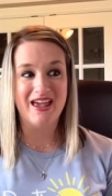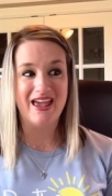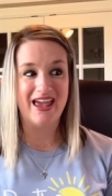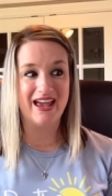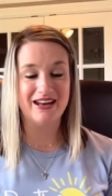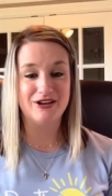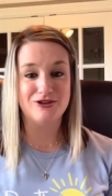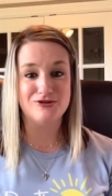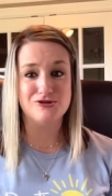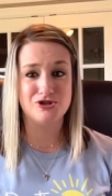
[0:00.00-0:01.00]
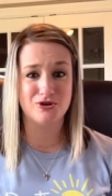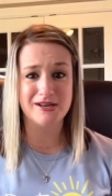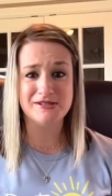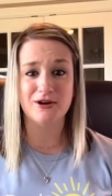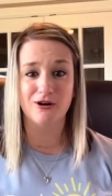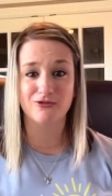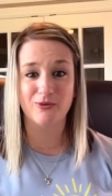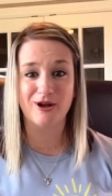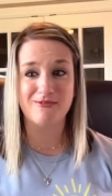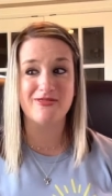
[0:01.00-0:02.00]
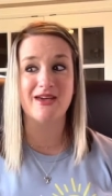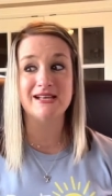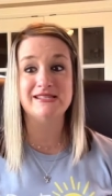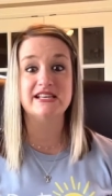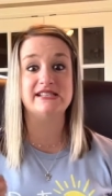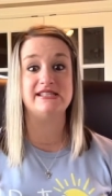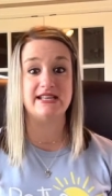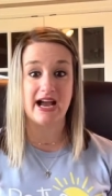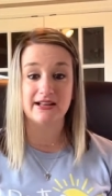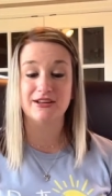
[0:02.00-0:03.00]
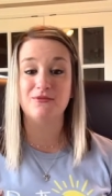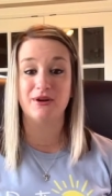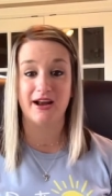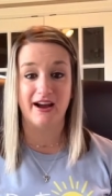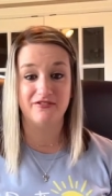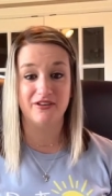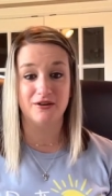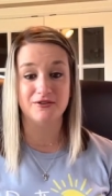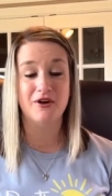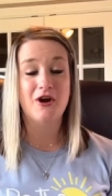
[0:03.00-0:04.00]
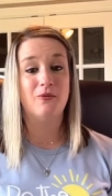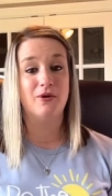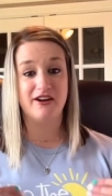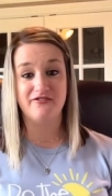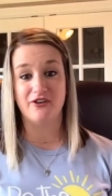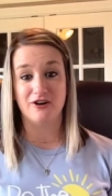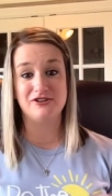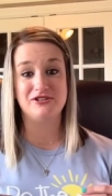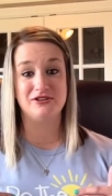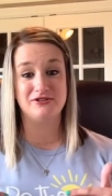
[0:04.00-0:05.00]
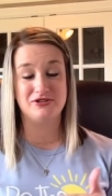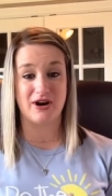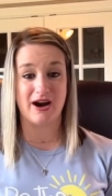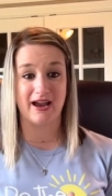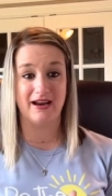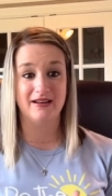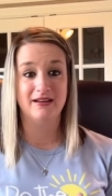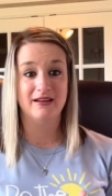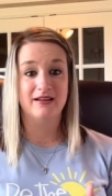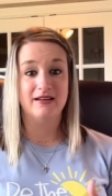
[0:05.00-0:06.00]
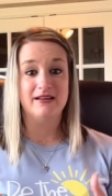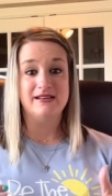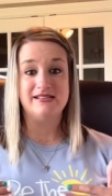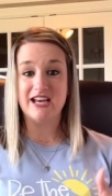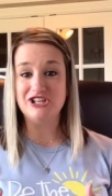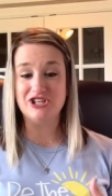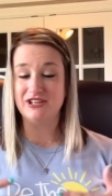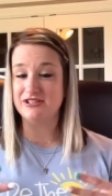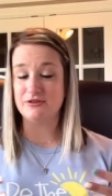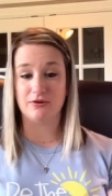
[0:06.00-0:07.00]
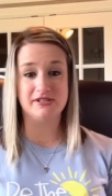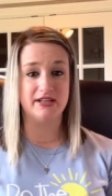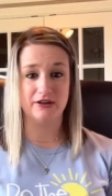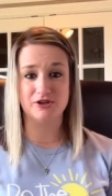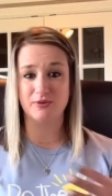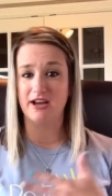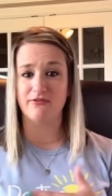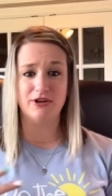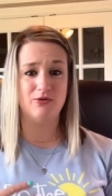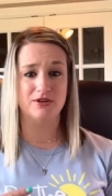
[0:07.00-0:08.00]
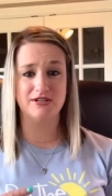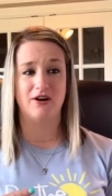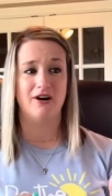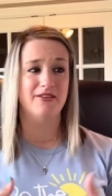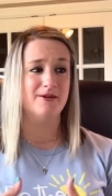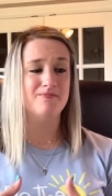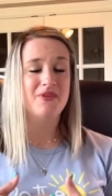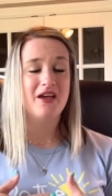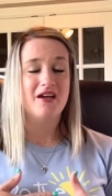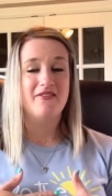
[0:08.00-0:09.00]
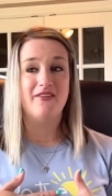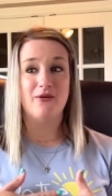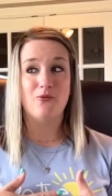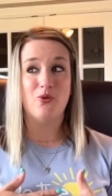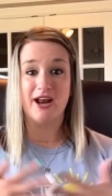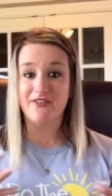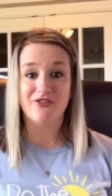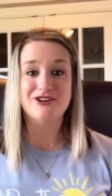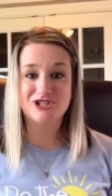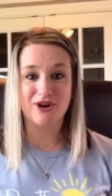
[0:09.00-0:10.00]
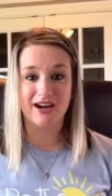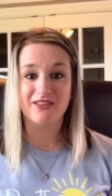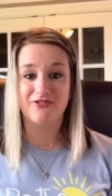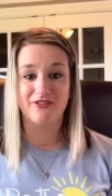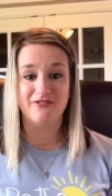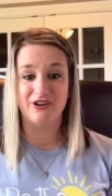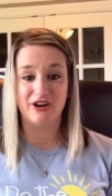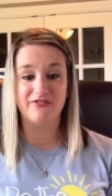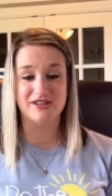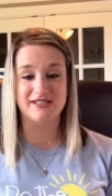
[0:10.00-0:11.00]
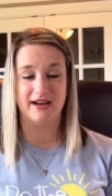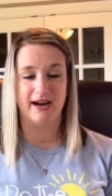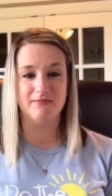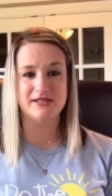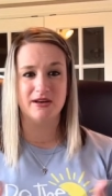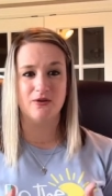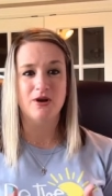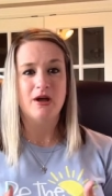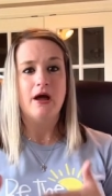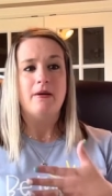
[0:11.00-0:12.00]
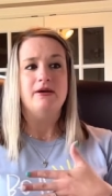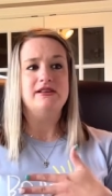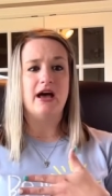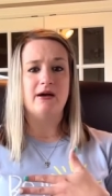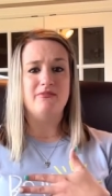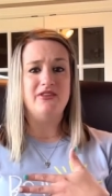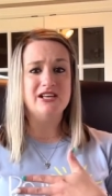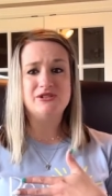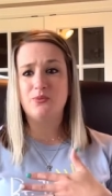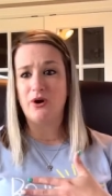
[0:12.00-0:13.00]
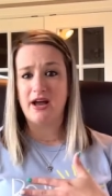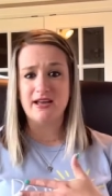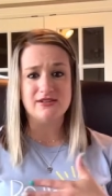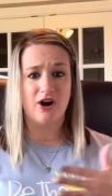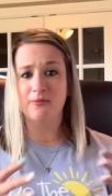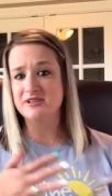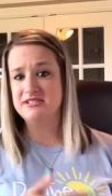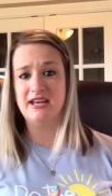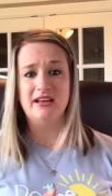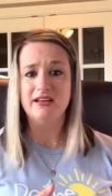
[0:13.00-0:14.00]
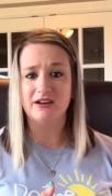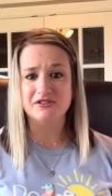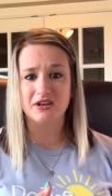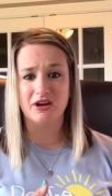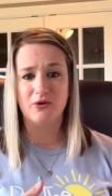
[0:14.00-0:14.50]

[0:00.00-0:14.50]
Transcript: And stress and overwhelm, that's exactly what I felt when I first tried stations or centers, whatever you want to call them, when I first tried it for the very first time. So, um, this was almost 10 years ago,